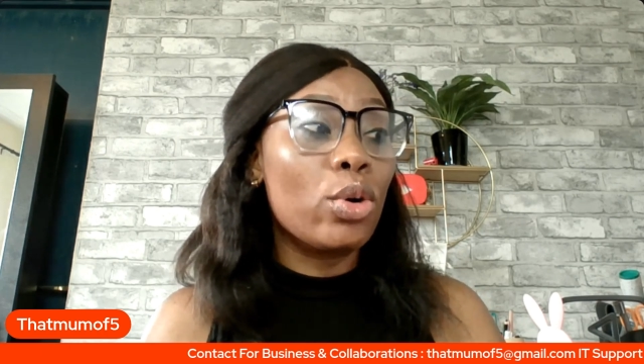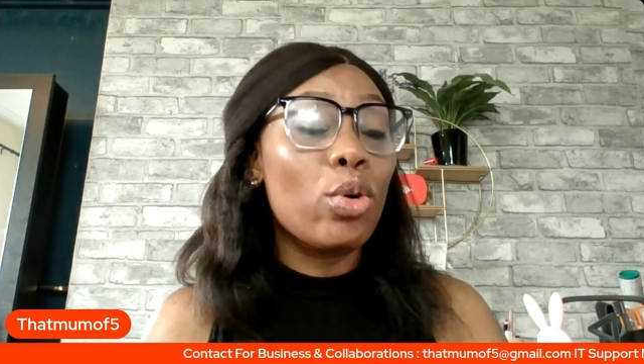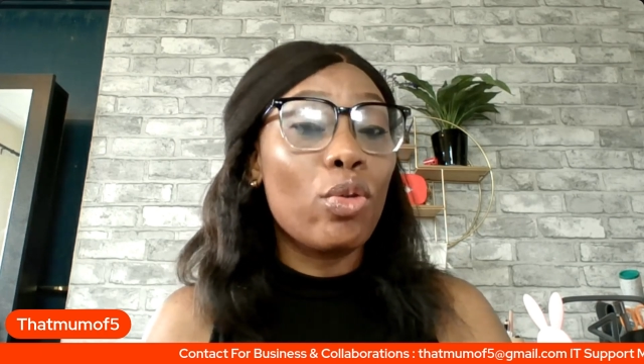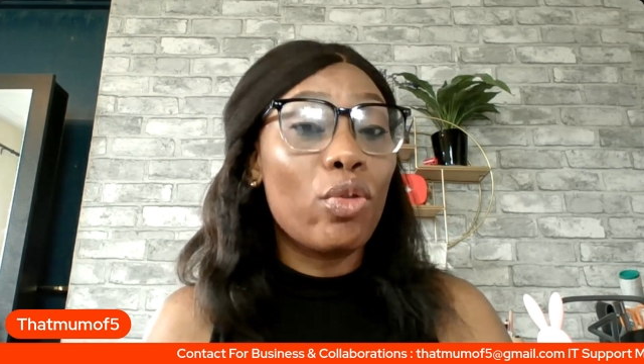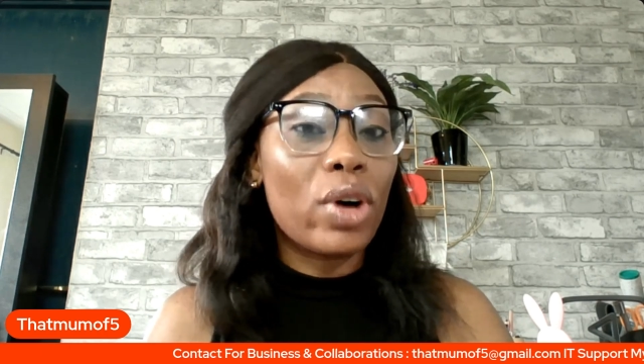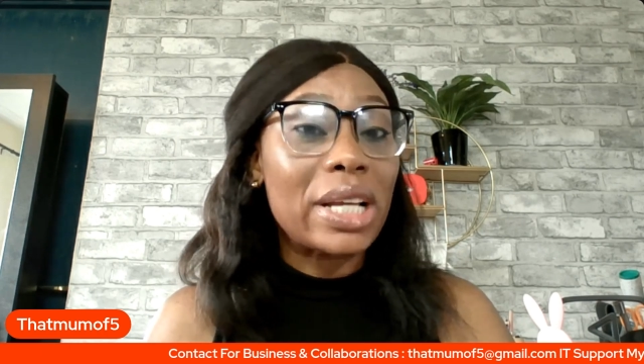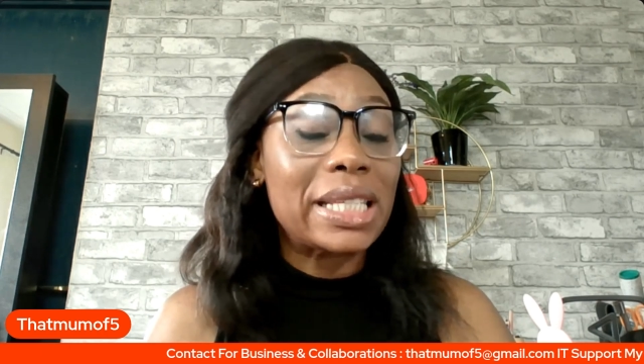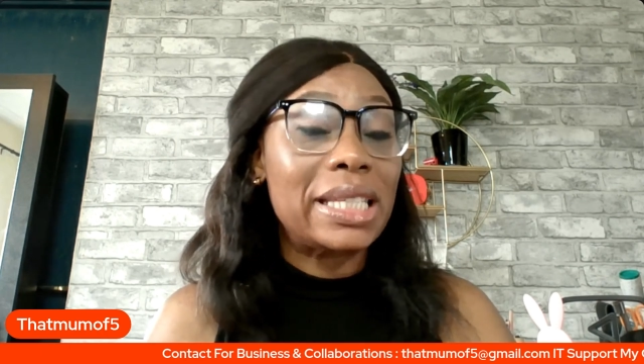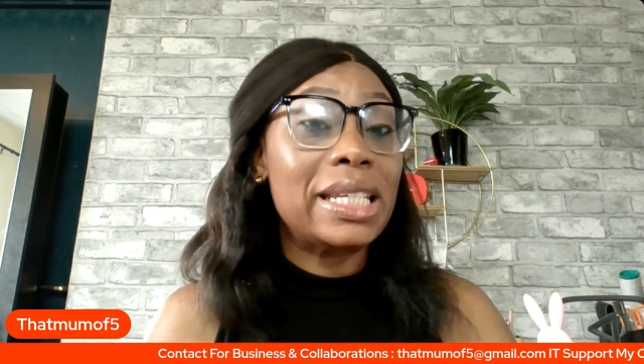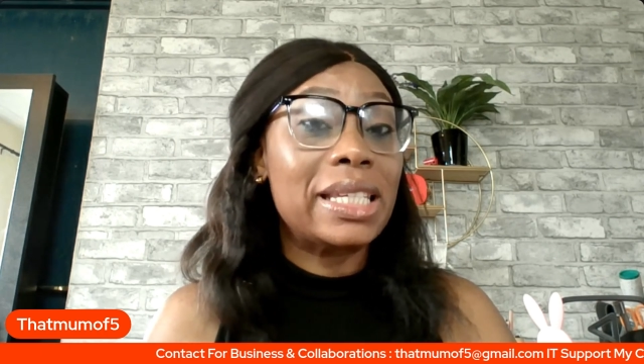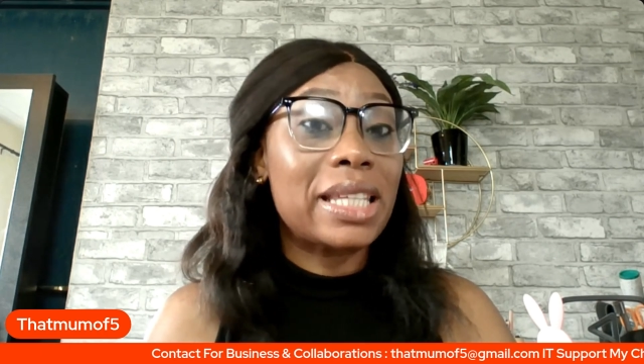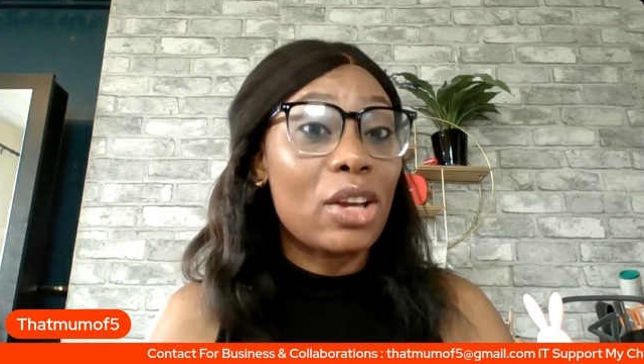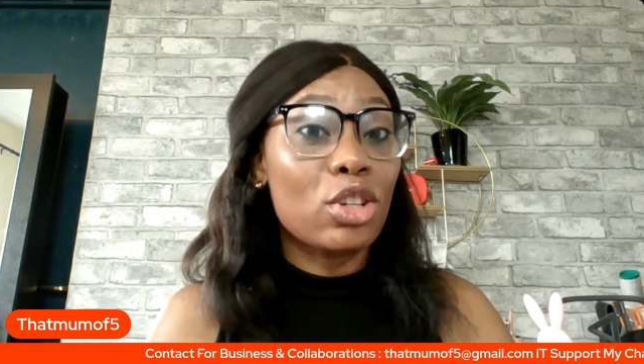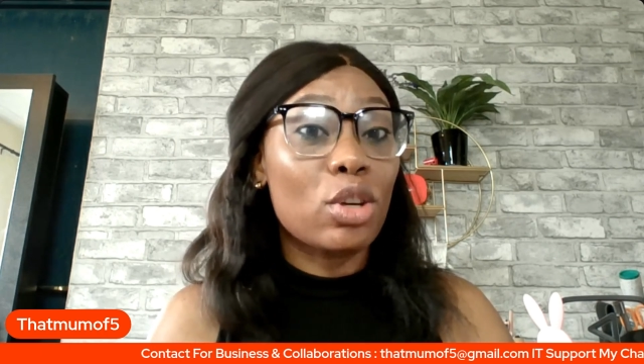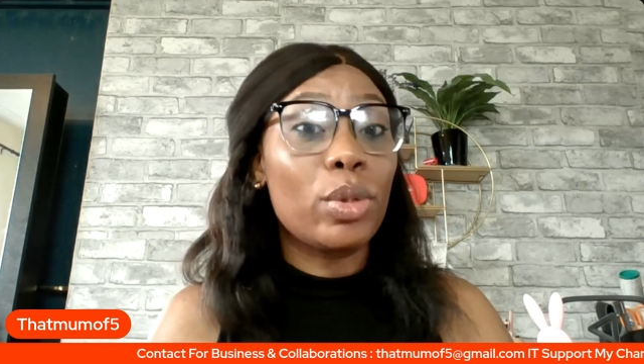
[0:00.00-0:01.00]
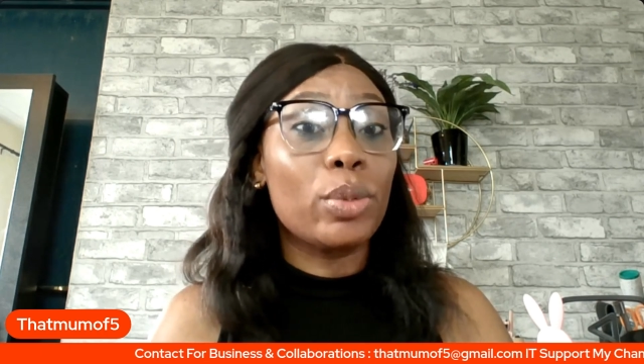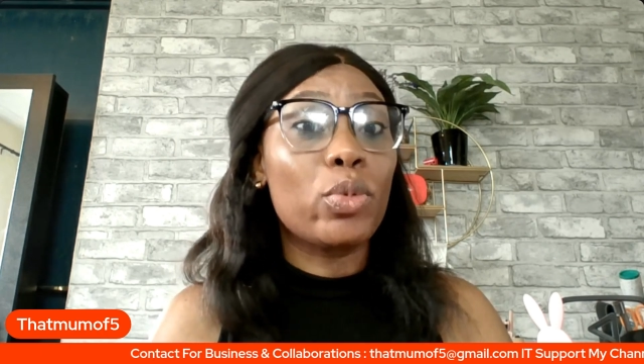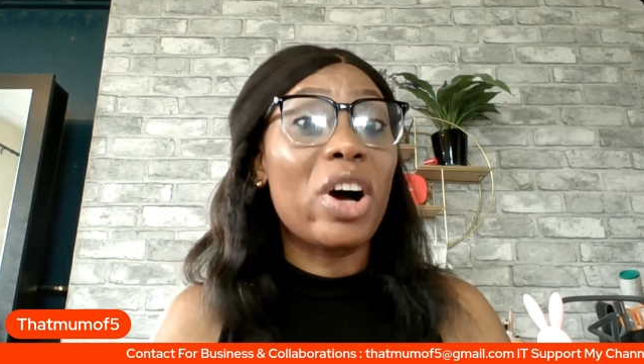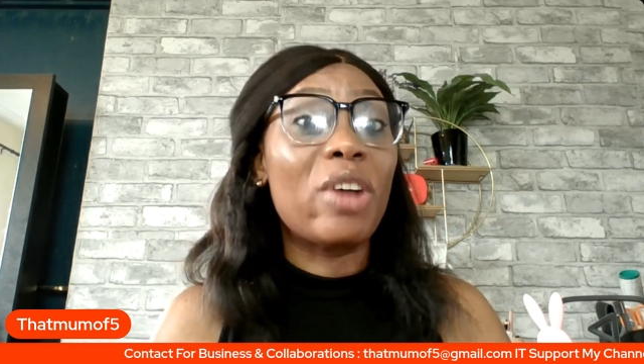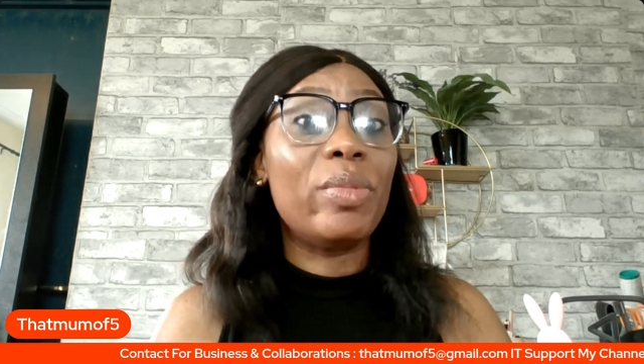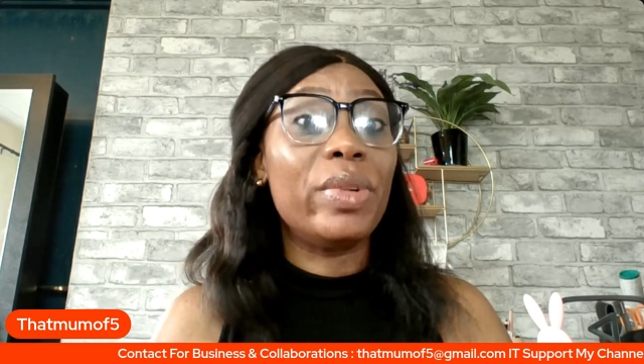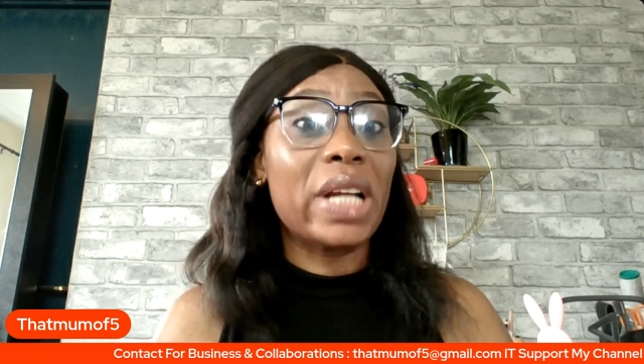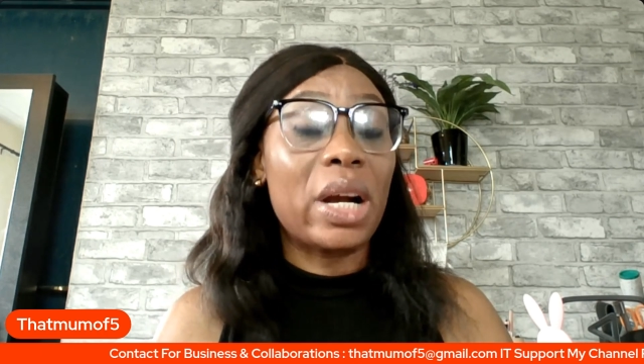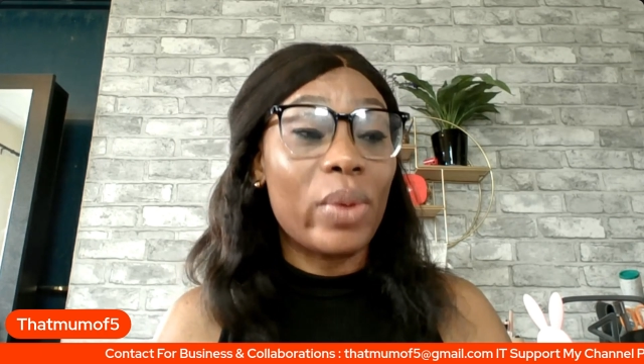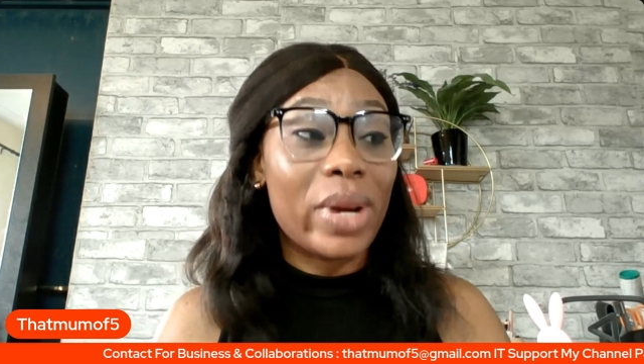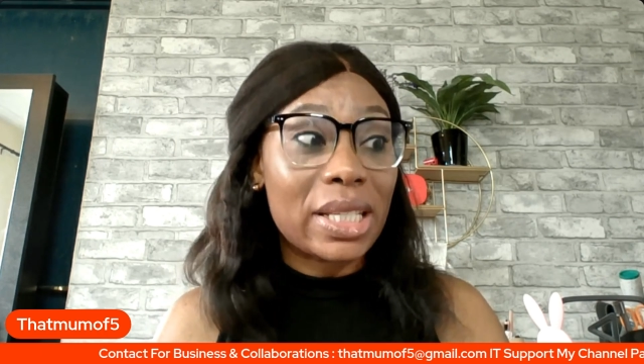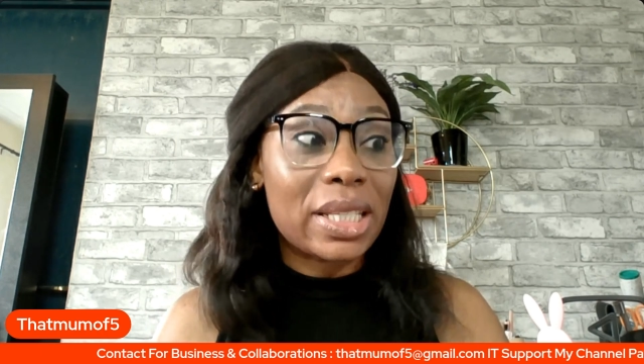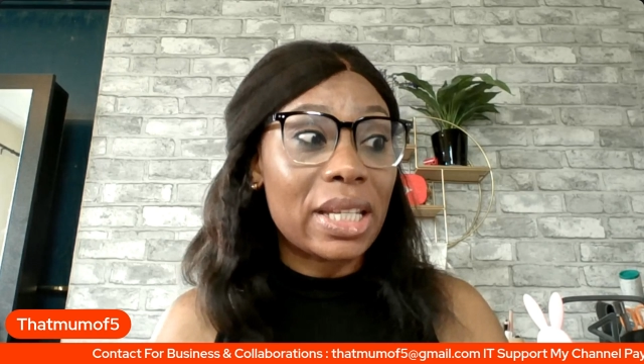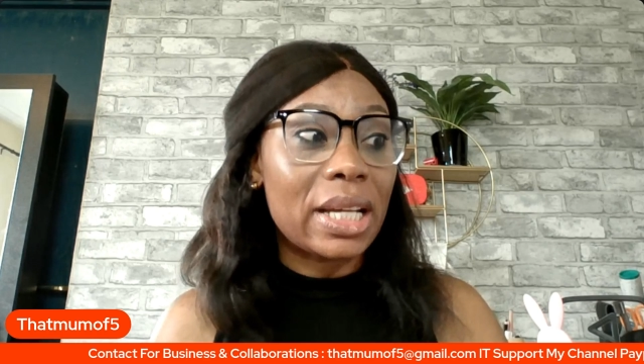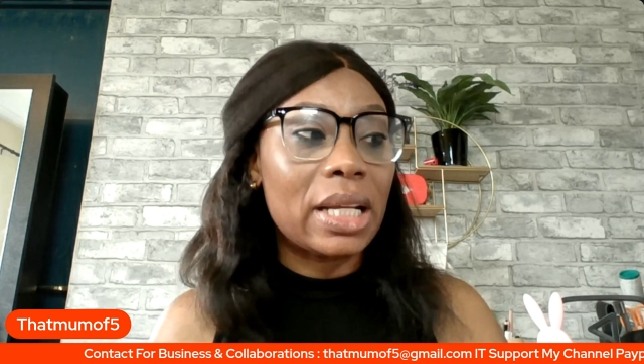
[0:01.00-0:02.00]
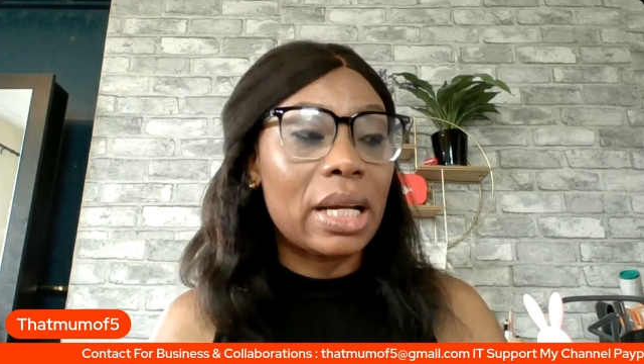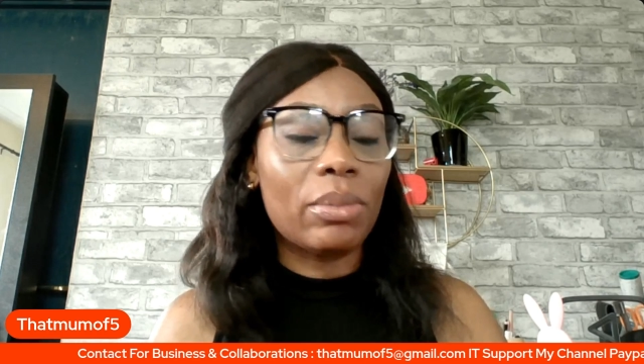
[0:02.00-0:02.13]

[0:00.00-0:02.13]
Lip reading: over 6,000 people have been arrested.